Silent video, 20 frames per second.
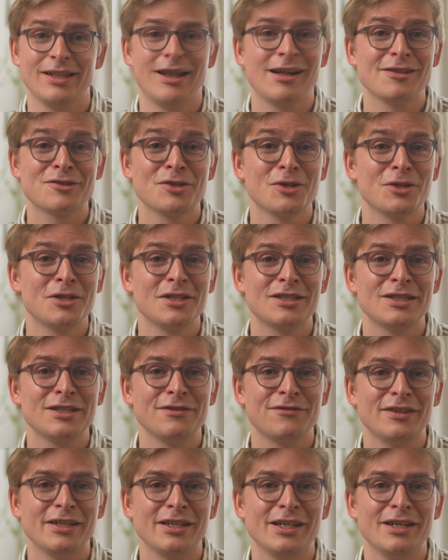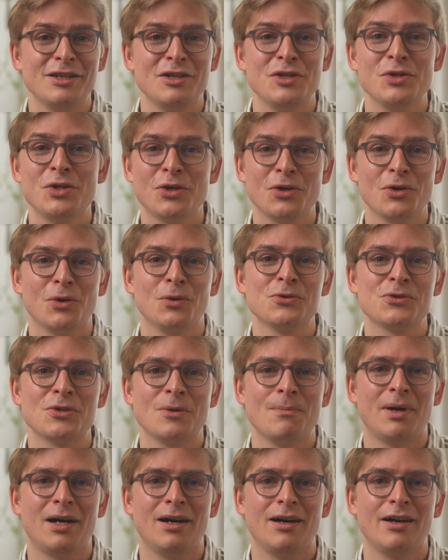Alternatively, you could also
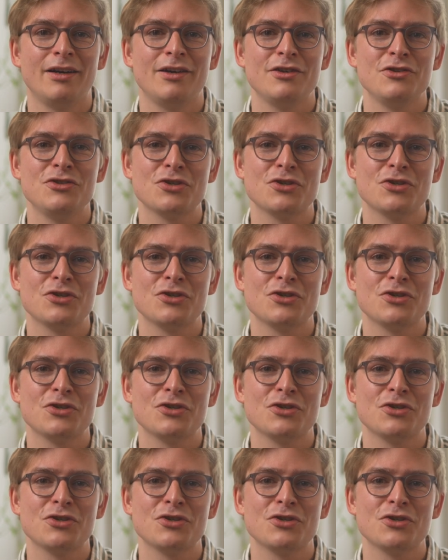buy